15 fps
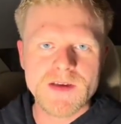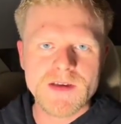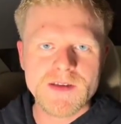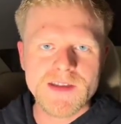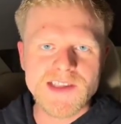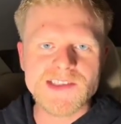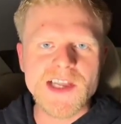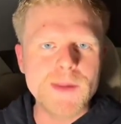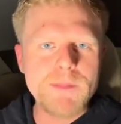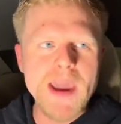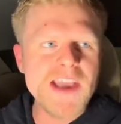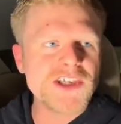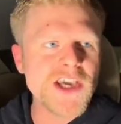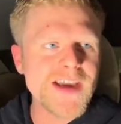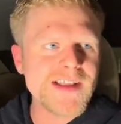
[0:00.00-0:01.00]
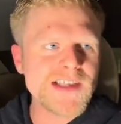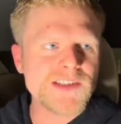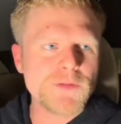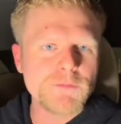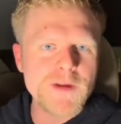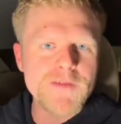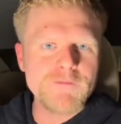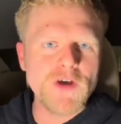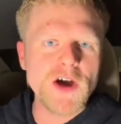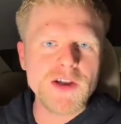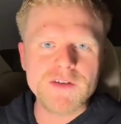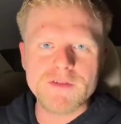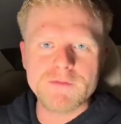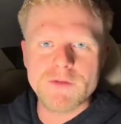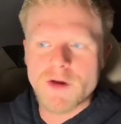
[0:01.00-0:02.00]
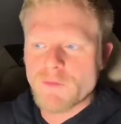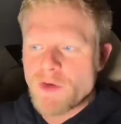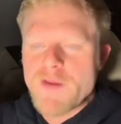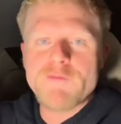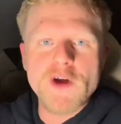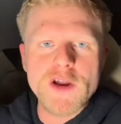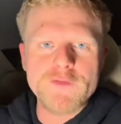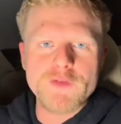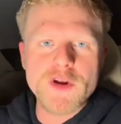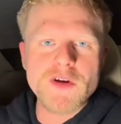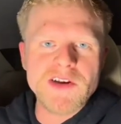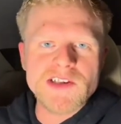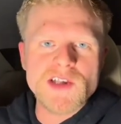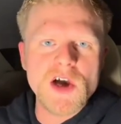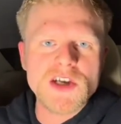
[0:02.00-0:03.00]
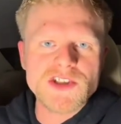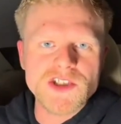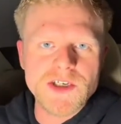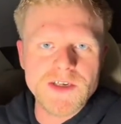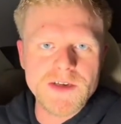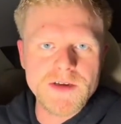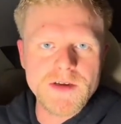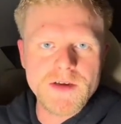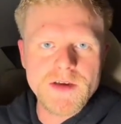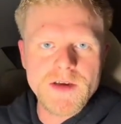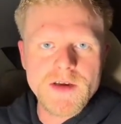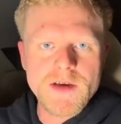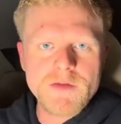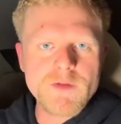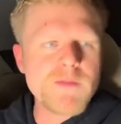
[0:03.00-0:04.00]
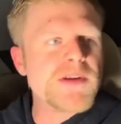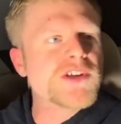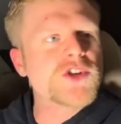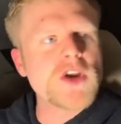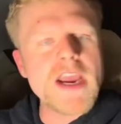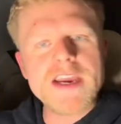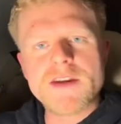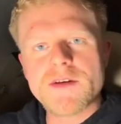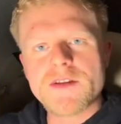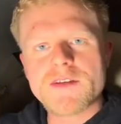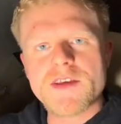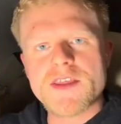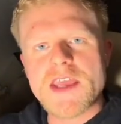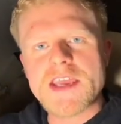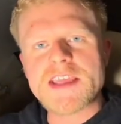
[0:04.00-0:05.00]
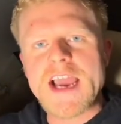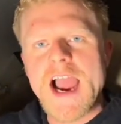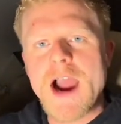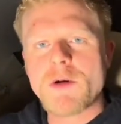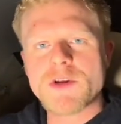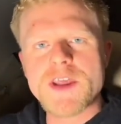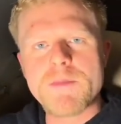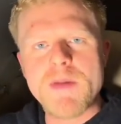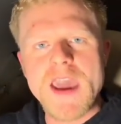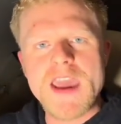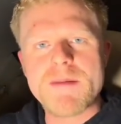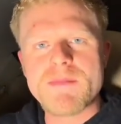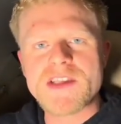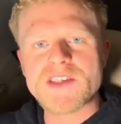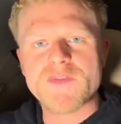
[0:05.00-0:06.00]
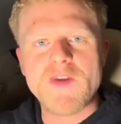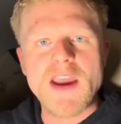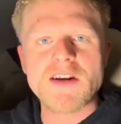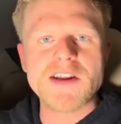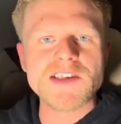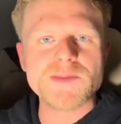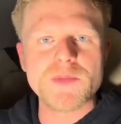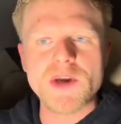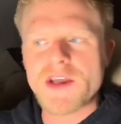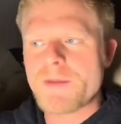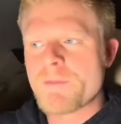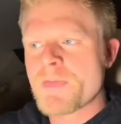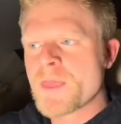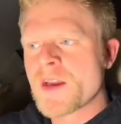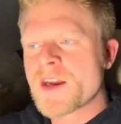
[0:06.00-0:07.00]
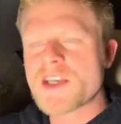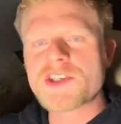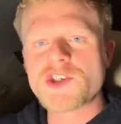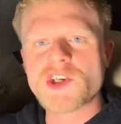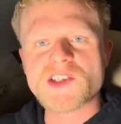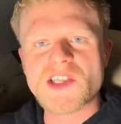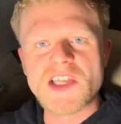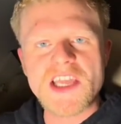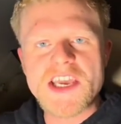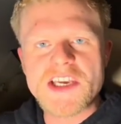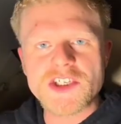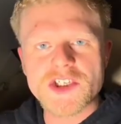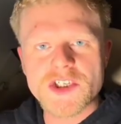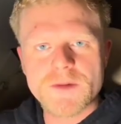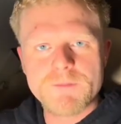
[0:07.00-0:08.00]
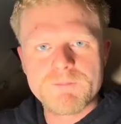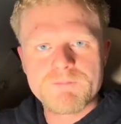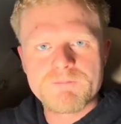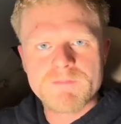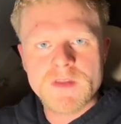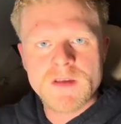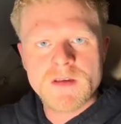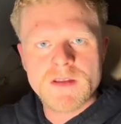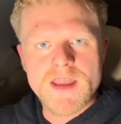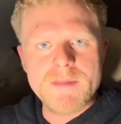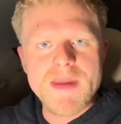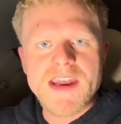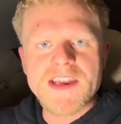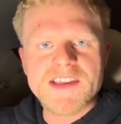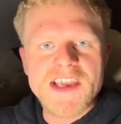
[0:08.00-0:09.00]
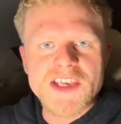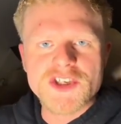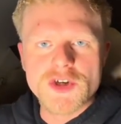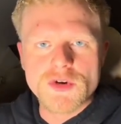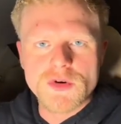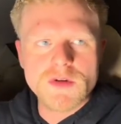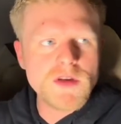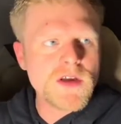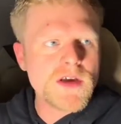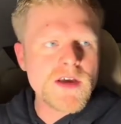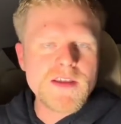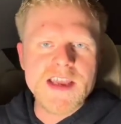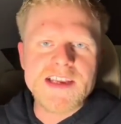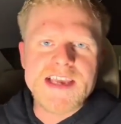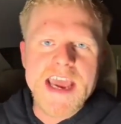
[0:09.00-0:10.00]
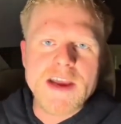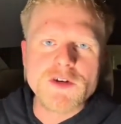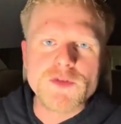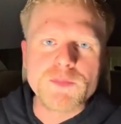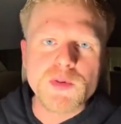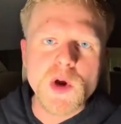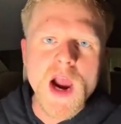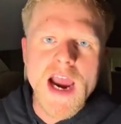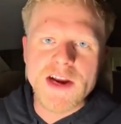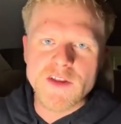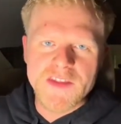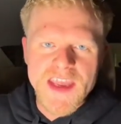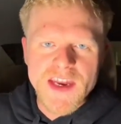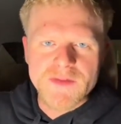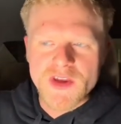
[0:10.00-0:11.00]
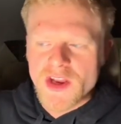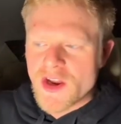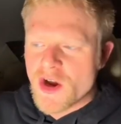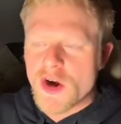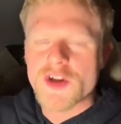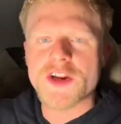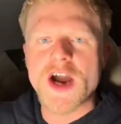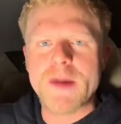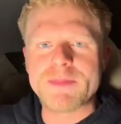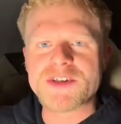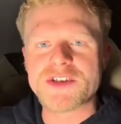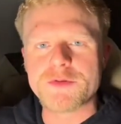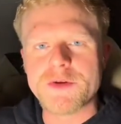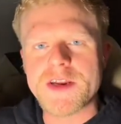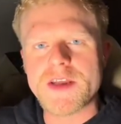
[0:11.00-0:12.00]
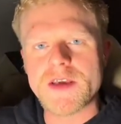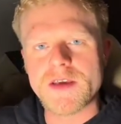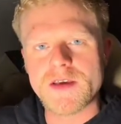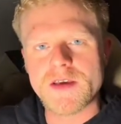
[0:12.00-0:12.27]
That's not a paycheck. That's a refund for your exhaustion. We've been trained to think that hourly pay means fairness, but it's just a leash. They made it digital. They dangled pride on the end of it and called it opportunity.